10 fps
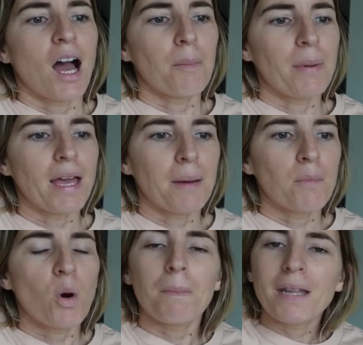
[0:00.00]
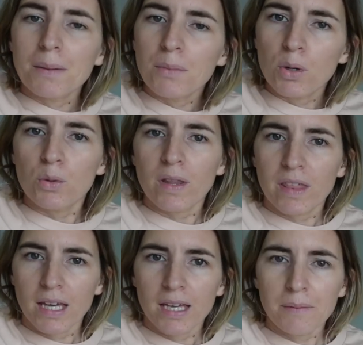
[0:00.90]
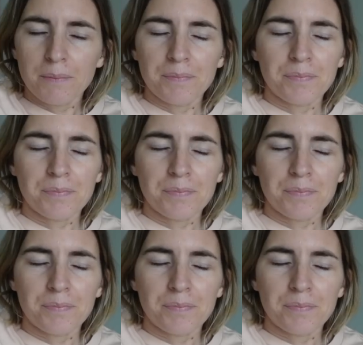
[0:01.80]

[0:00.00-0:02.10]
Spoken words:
a bit more minimal with it.